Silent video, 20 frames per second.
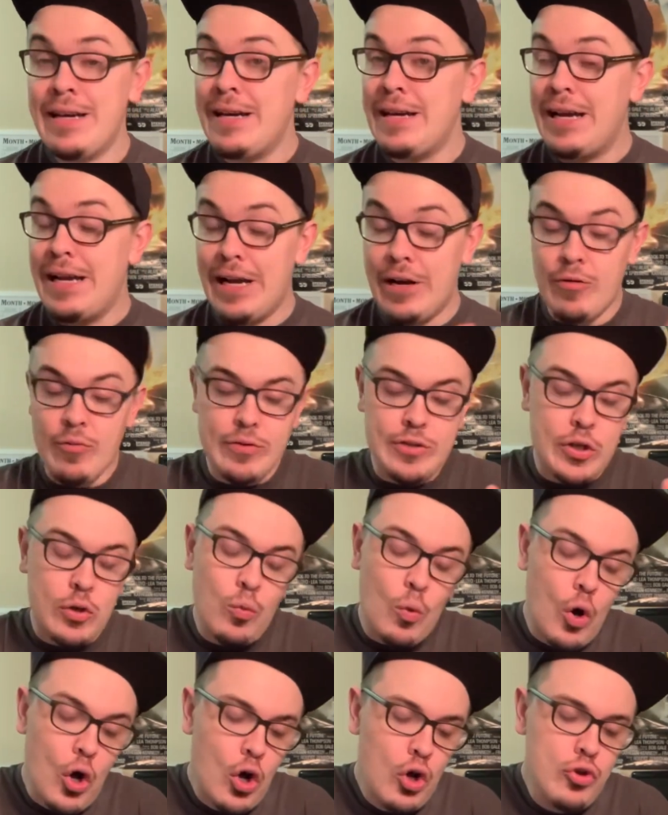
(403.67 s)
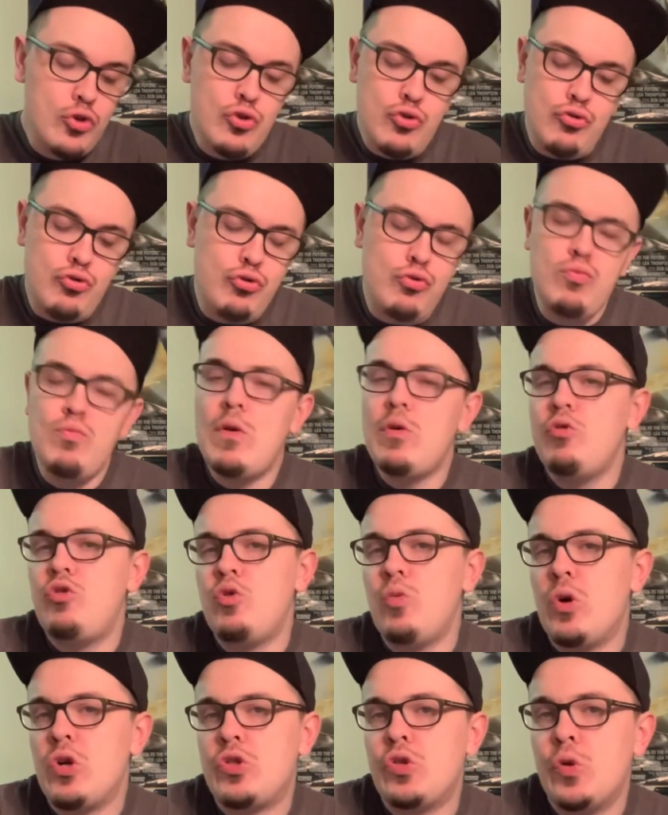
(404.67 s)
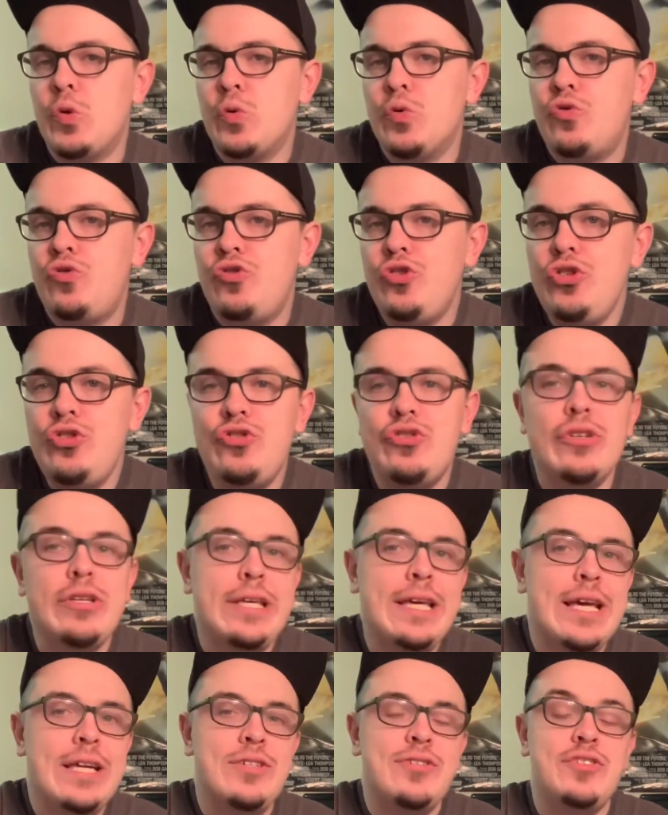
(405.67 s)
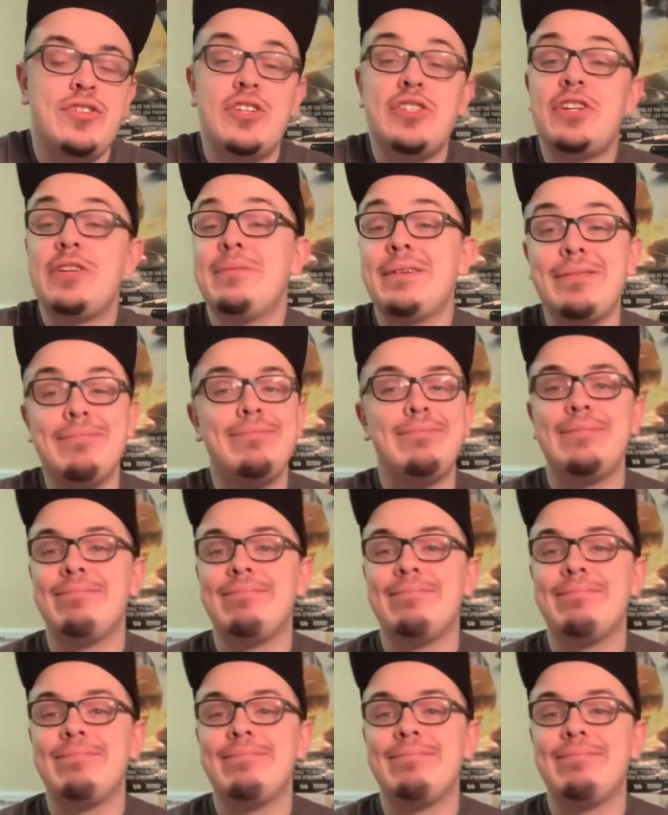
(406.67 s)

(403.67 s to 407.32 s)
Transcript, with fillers: And everyone's like, whoa, you, maybe you should watch the whole season. You can't just judge it. I'm like,